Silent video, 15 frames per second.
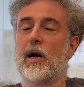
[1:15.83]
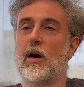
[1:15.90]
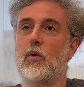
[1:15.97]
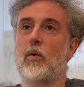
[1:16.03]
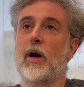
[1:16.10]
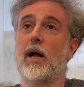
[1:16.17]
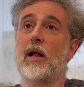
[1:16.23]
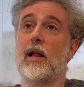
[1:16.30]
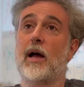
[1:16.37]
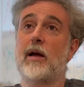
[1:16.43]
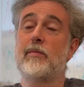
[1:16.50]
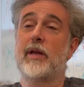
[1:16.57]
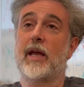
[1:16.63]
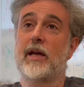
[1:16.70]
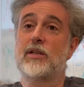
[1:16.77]
well, I
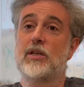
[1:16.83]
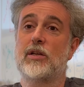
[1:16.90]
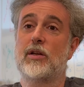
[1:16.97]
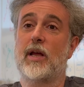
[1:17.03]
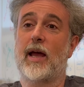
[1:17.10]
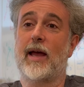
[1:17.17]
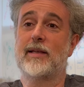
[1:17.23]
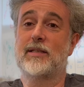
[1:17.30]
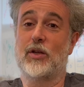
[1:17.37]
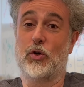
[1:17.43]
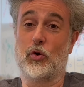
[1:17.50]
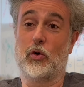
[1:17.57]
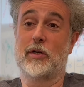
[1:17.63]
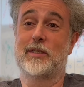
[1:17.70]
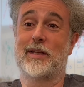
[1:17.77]
mean, as a as a
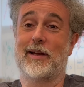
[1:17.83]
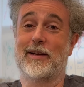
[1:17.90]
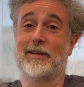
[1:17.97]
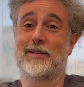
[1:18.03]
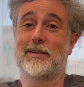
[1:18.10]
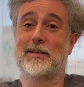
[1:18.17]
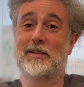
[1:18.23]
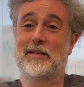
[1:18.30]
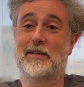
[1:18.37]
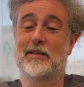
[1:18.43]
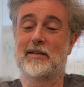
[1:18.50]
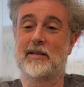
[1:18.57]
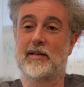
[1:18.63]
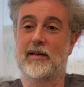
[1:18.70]
neuroscientist,